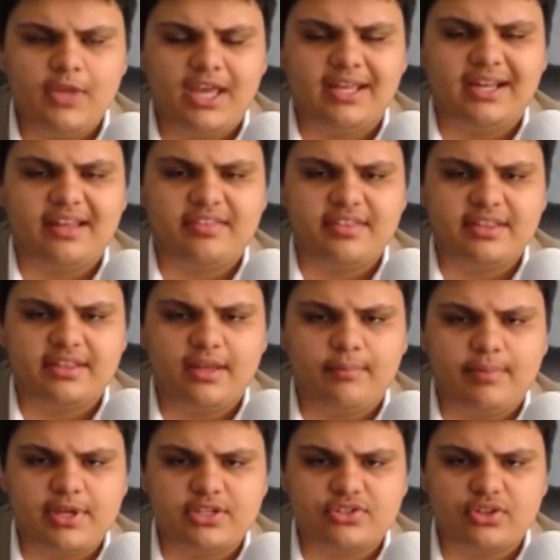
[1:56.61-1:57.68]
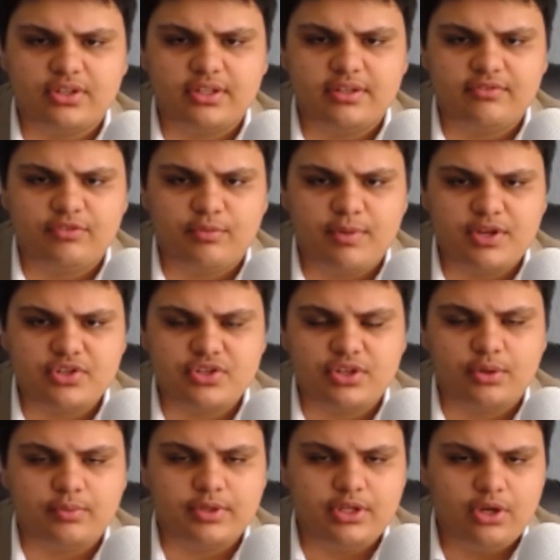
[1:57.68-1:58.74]
And I think that based on the information
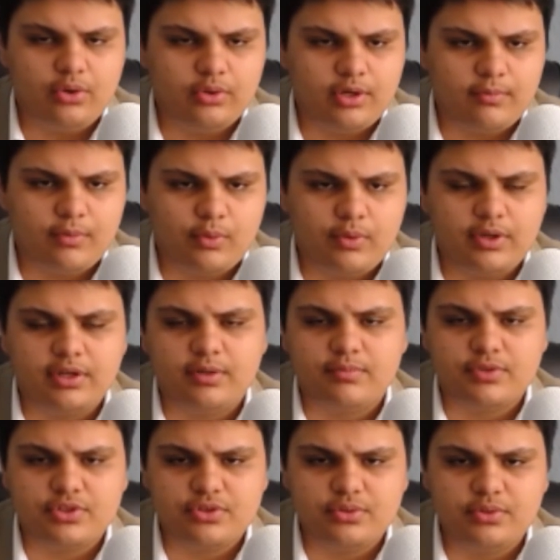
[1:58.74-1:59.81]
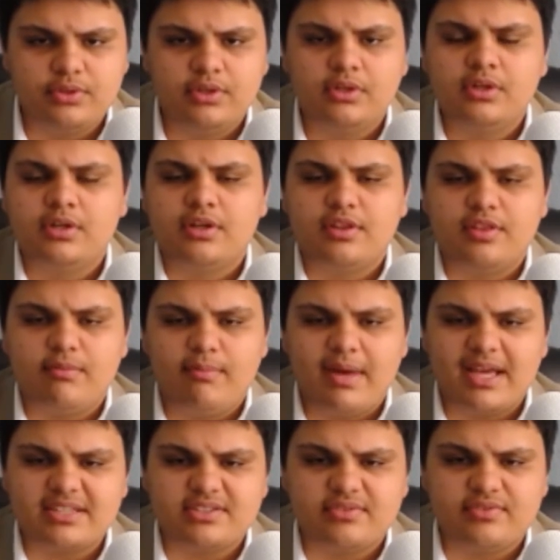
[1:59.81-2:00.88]
that we know, number one, number two, the
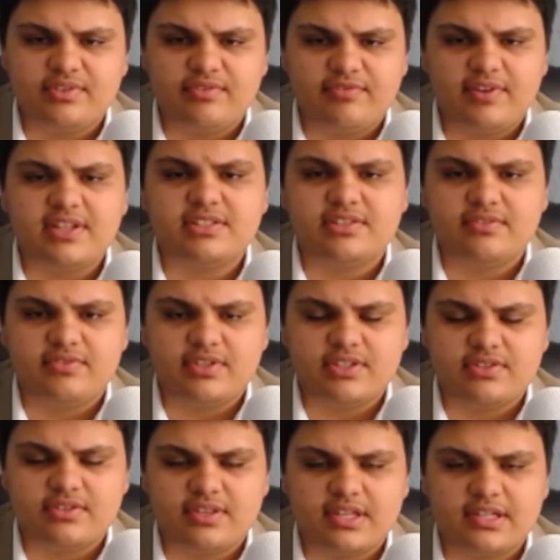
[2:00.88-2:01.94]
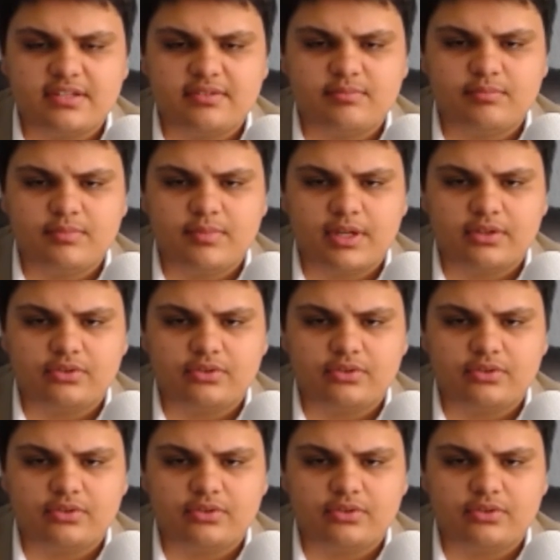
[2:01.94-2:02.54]
massive defensiveness that Michael